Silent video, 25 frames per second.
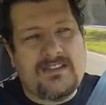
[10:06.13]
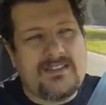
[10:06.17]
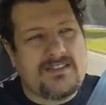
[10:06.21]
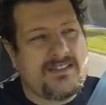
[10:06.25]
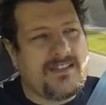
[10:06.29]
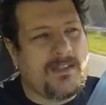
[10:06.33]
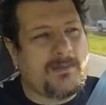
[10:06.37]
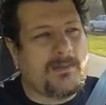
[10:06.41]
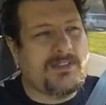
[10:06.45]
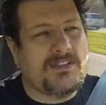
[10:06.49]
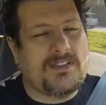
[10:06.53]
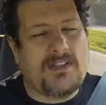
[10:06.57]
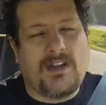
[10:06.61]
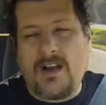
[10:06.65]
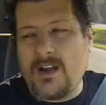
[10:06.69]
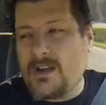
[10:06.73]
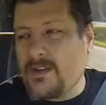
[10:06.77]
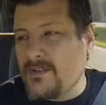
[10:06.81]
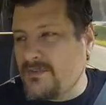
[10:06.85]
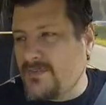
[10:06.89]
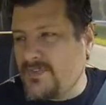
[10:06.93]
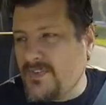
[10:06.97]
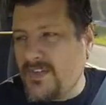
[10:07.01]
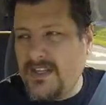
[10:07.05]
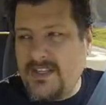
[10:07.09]
The
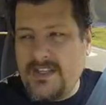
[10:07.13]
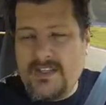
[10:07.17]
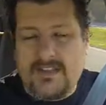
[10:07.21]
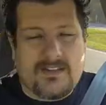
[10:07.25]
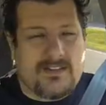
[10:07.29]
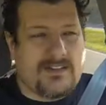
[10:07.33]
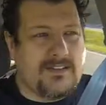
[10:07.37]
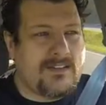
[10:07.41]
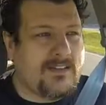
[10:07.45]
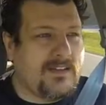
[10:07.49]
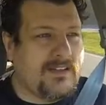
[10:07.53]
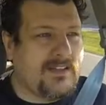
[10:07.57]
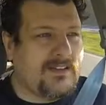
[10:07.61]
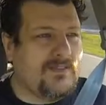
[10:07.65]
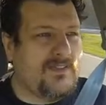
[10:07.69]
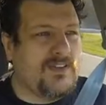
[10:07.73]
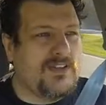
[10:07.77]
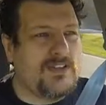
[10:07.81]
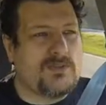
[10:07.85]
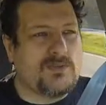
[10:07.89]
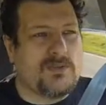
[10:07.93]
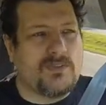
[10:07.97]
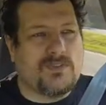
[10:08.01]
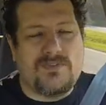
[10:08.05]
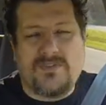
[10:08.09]
cinematography, the
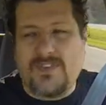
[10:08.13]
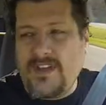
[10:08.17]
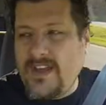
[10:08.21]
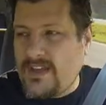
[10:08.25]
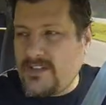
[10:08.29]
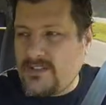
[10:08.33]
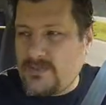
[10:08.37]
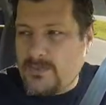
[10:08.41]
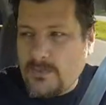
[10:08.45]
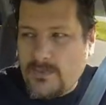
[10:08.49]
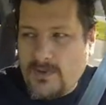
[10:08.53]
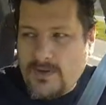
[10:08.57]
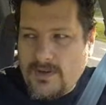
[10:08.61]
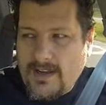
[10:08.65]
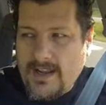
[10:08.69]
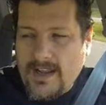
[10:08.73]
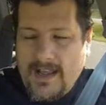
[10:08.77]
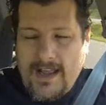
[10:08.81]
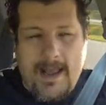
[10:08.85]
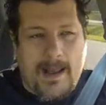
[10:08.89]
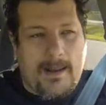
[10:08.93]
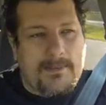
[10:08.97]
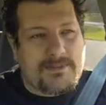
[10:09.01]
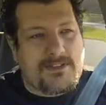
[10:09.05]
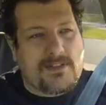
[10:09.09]
visual effects were
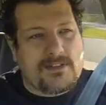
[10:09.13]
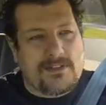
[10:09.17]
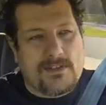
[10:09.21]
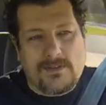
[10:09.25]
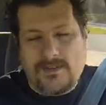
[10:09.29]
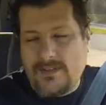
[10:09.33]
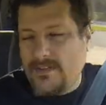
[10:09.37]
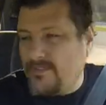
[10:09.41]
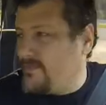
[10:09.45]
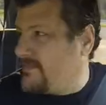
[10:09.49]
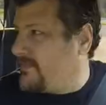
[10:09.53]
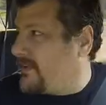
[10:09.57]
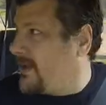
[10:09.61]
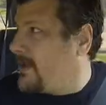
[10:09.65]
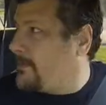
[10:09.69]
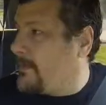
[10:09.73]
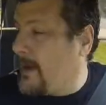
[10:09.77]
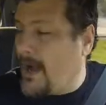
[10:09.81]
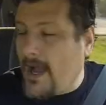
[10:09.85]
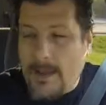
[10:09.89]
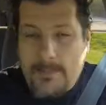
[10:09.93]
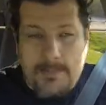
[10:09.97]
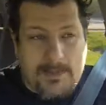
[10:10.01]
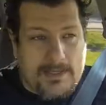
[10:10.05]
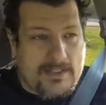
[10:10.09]
absolutely, in
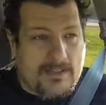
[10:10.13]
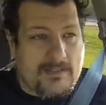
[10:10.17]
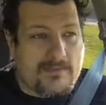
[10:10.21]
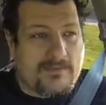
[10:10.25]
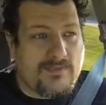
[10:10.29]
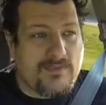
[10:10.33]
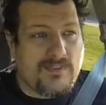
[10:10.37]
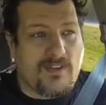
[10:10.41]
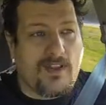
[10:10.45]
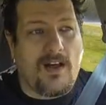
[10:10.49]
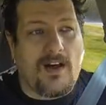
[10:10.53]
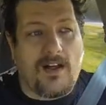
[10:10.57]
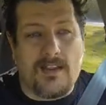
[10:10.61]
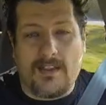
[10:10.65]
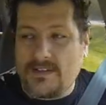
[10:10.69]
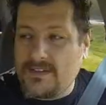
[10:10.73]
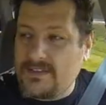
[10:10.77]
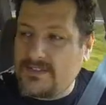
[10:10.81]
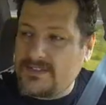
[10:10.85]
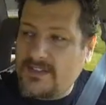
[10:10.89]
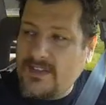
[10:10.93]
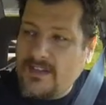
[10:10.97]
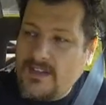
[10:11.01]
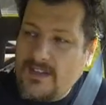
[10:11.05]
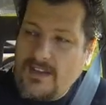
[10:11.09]
my opinion,
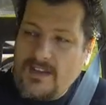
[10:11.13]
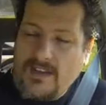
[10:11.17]
flawless.